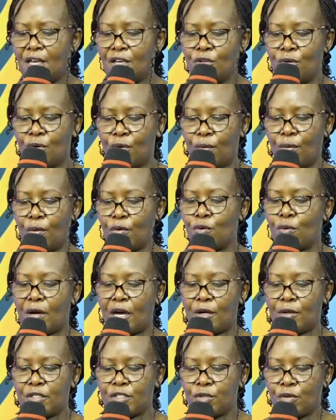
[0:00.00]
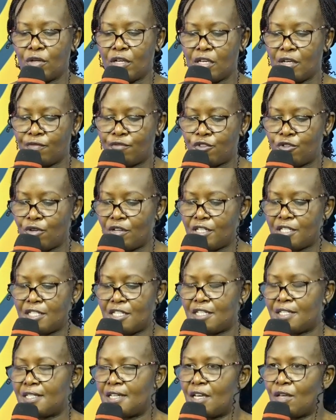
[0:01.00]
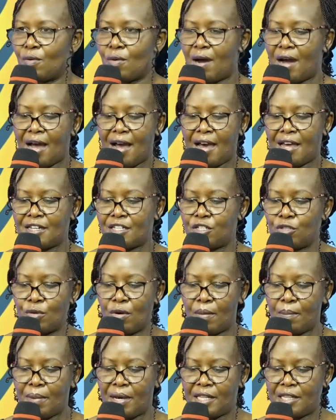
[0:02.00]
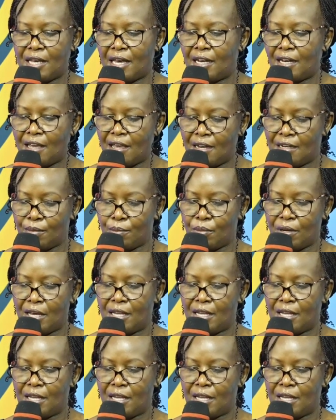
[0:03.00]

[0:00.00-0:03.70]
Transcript: you know, you can also give to your sister, your aunt, your mother, and any,